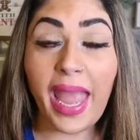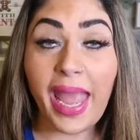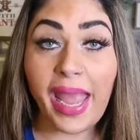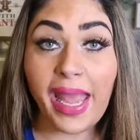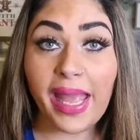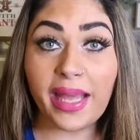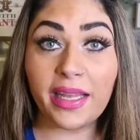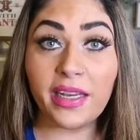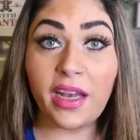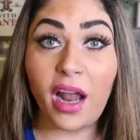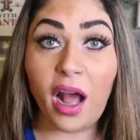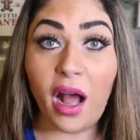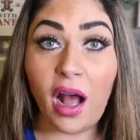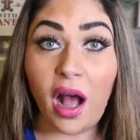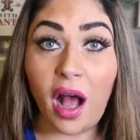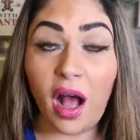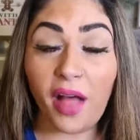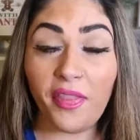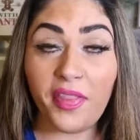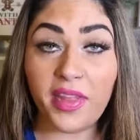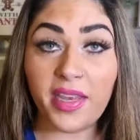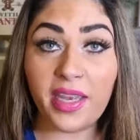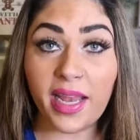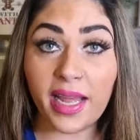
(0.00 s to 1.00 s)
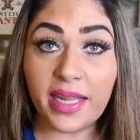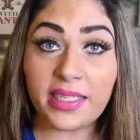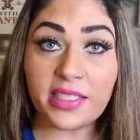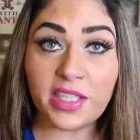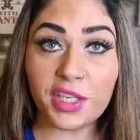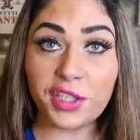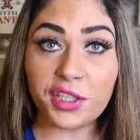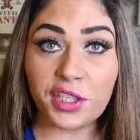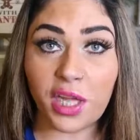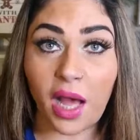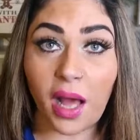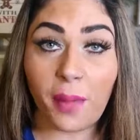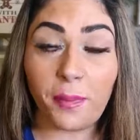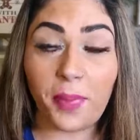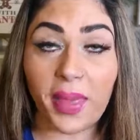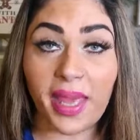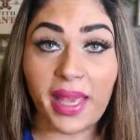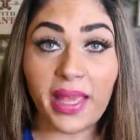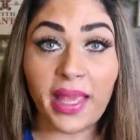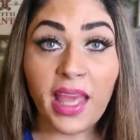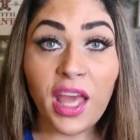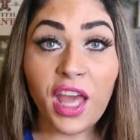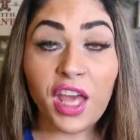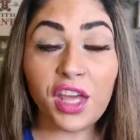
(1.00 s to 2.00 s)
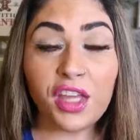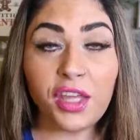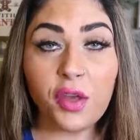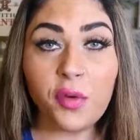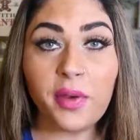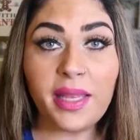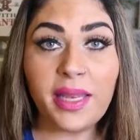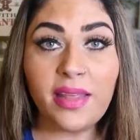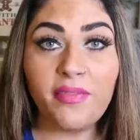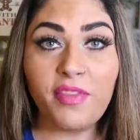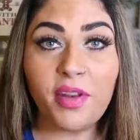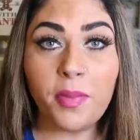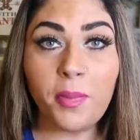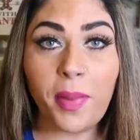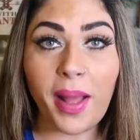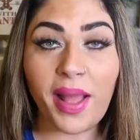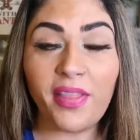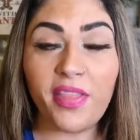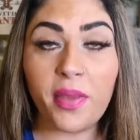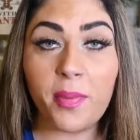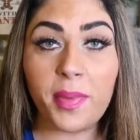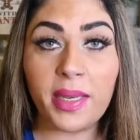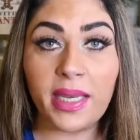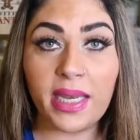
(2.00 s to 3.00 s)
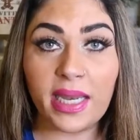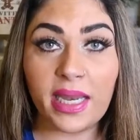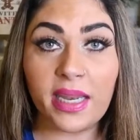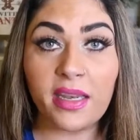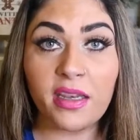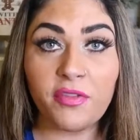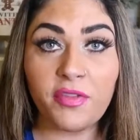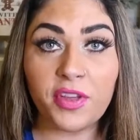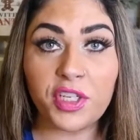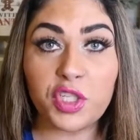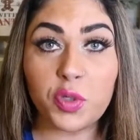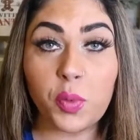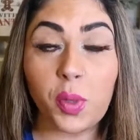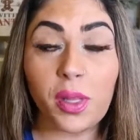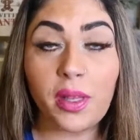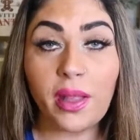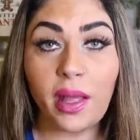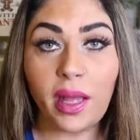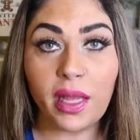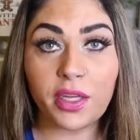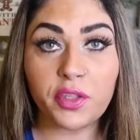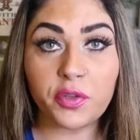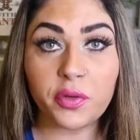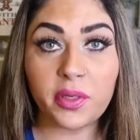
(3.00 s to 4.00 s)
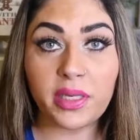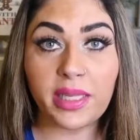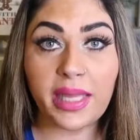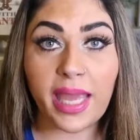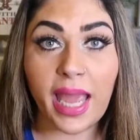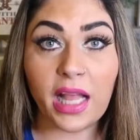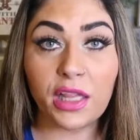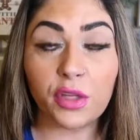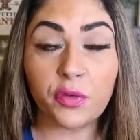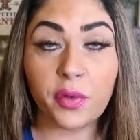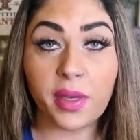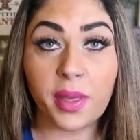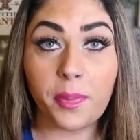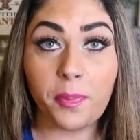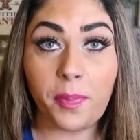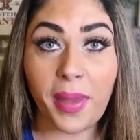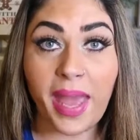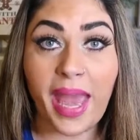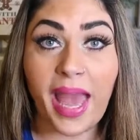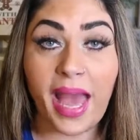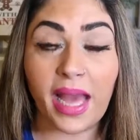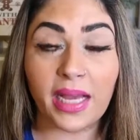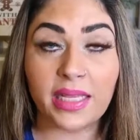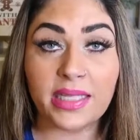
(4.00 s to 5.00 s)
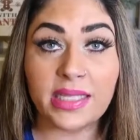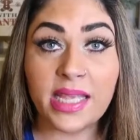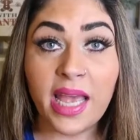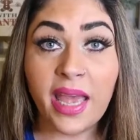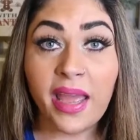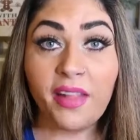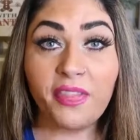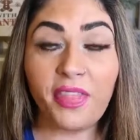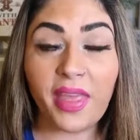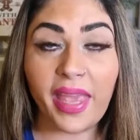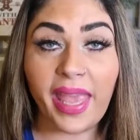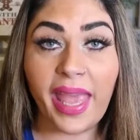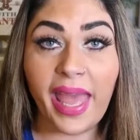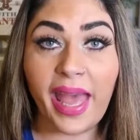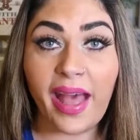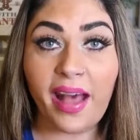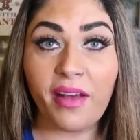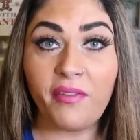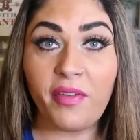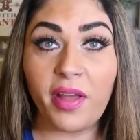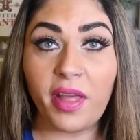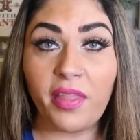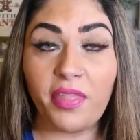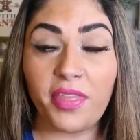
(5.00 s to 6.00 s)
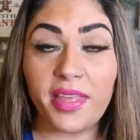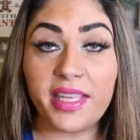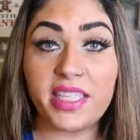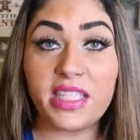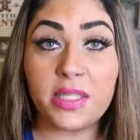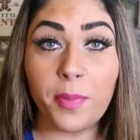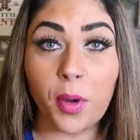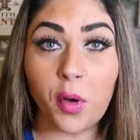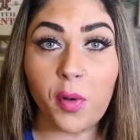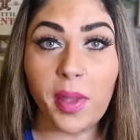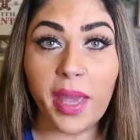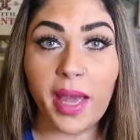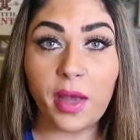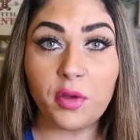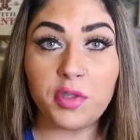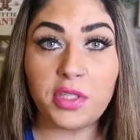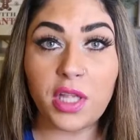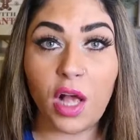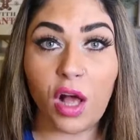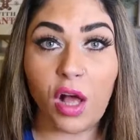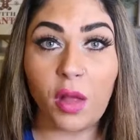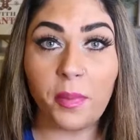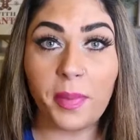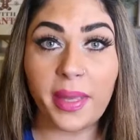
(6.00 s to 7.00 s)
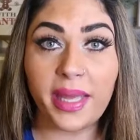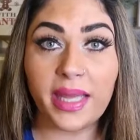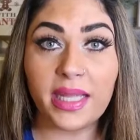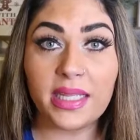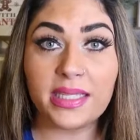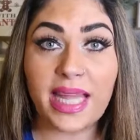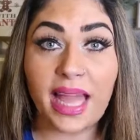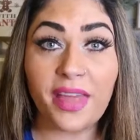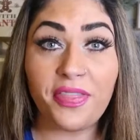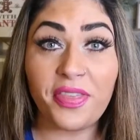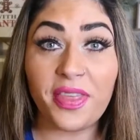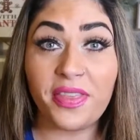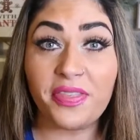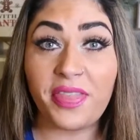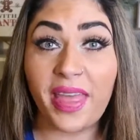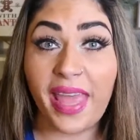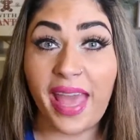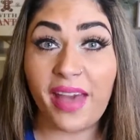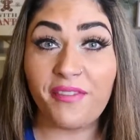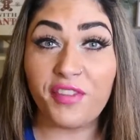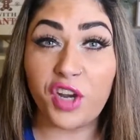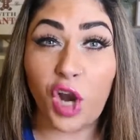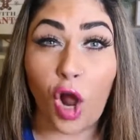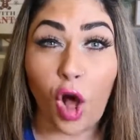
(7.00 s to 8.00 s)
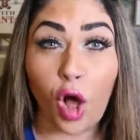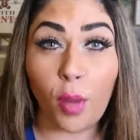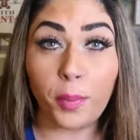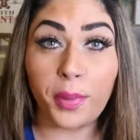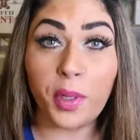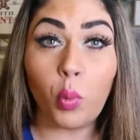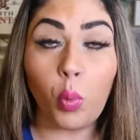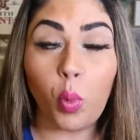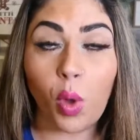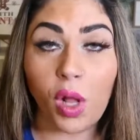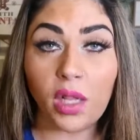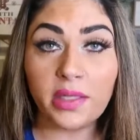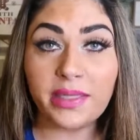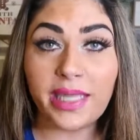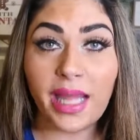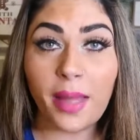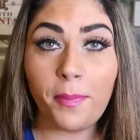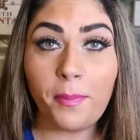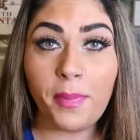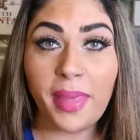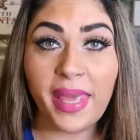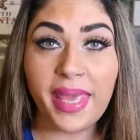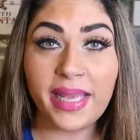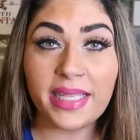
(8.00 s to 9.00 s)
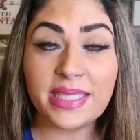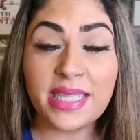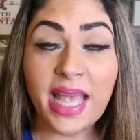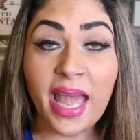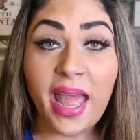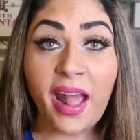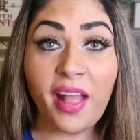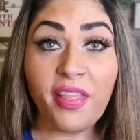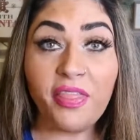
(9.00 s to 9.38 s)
And on the nut topic, you can even buy them in individual 100-calorie packs. They have the Smokehouse almonds. I think they have an almond walnut mix.